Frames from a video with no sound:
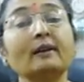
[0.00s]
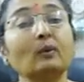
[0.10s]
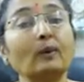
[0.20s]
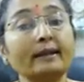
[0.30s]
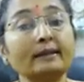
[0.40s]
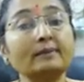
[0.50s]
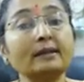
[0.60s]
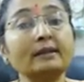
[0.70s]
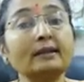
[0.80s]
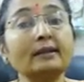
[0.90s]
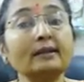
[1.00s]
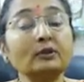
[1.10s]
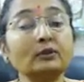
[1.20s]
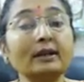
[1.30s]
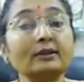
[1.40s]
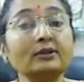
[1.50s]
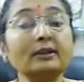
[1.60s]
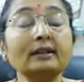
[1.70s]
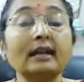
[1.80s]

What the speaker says: vitamin D structure